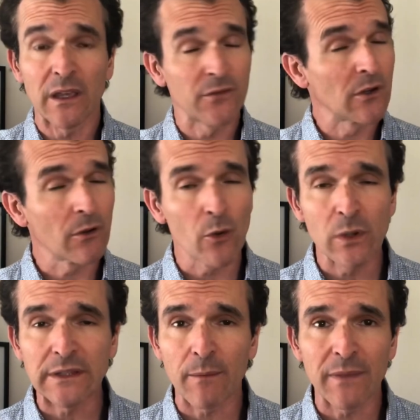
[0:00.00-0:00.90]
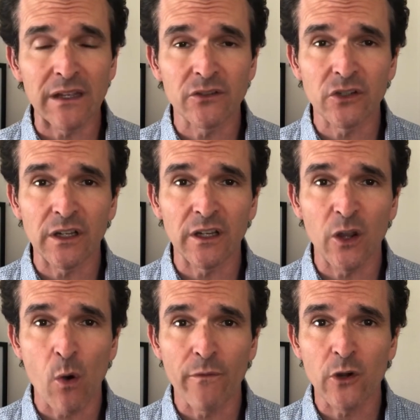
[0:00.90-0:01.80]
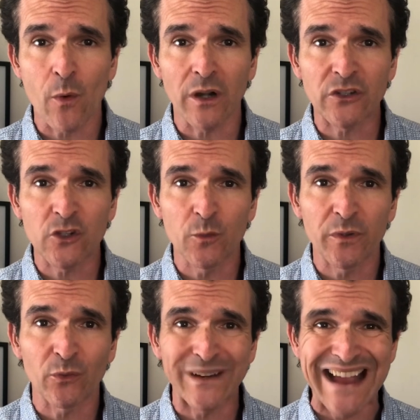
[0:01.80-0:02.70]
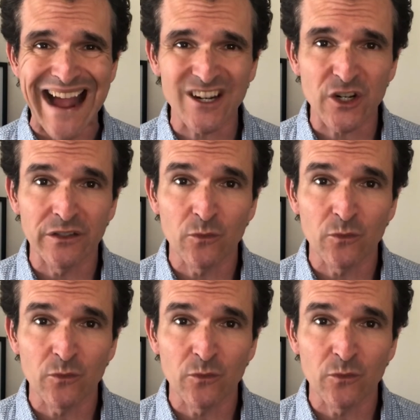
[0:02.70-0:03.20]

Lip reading: If you don't know what that means, you need to go over to our Stupid Reactions,